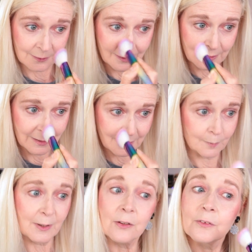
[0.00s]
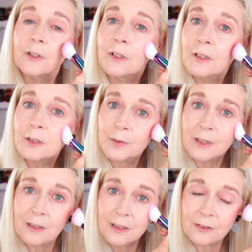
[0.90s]
A little bit on the nose, but
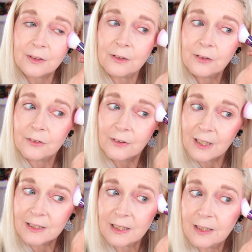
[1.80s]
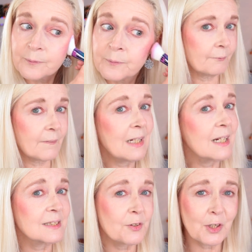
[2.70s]
nothing too crazy.
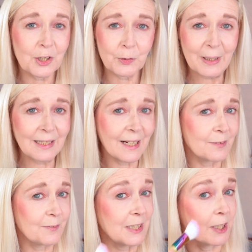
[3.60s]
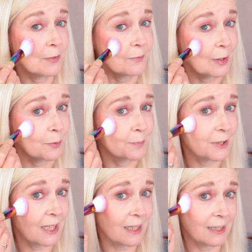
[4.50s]
Yes, I thought I'd quickly get a video filmed.
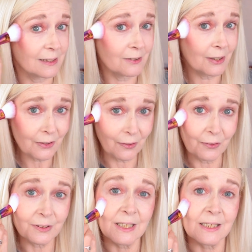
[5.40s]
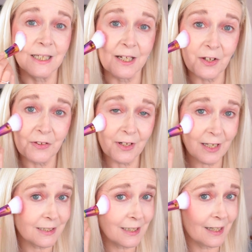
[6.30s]
It's 9 o'clock on Saturday the
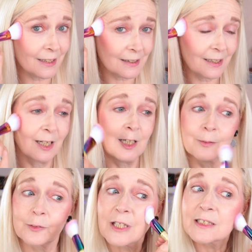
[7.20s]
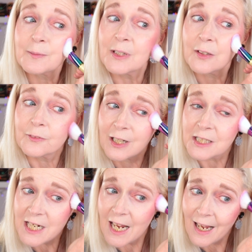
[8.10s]
30th. My friend's coming over at
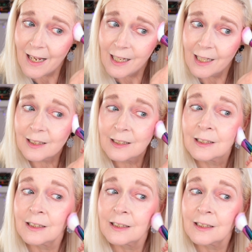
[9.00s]
10.